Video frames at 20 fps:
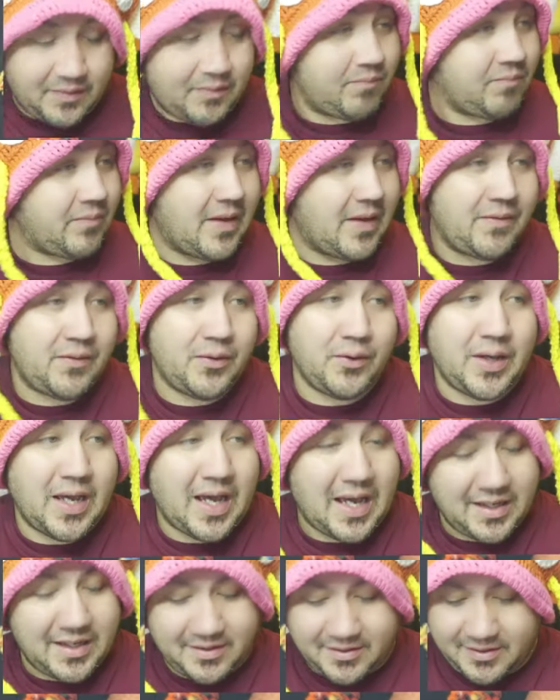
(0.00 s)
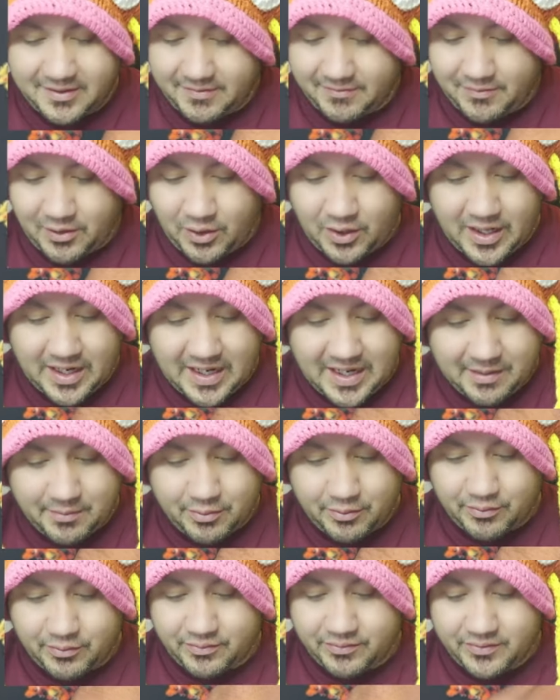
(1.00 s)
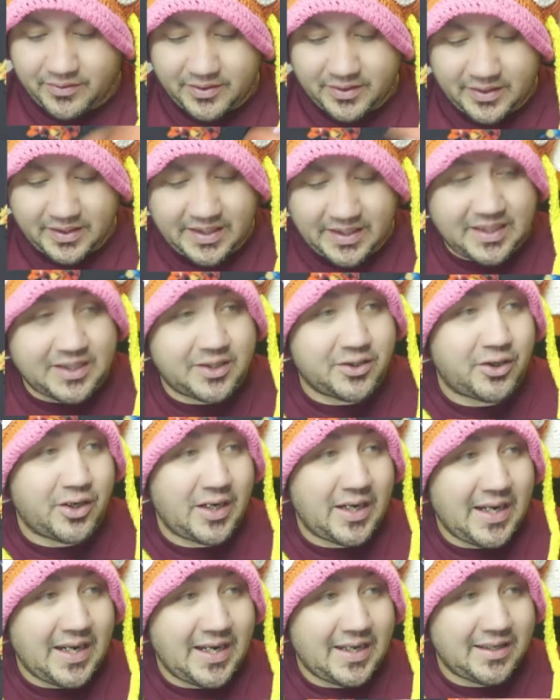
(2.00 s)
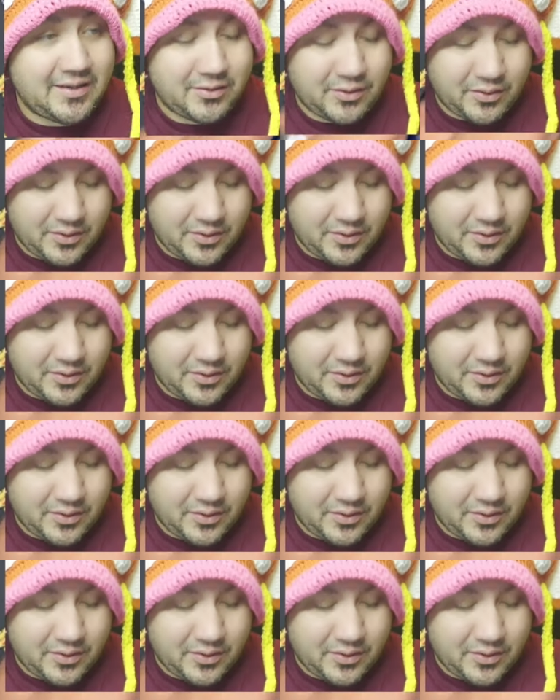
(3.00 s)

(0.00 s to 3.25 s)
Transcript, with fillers: If you guys are able to get your hands on